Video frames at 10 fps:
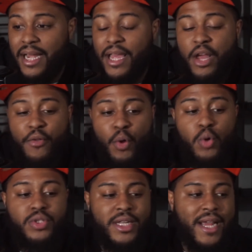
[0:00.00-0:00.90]
like
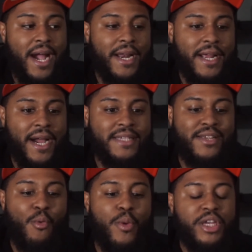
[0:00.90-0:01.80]
those are the kind of guys
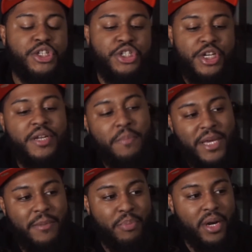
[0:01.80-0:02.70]
that we should
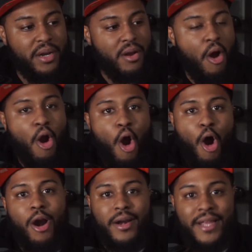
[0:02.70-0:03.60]
be putting our
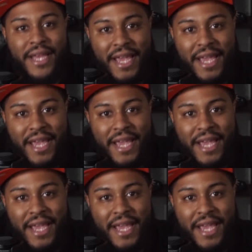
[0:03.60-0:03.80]
heart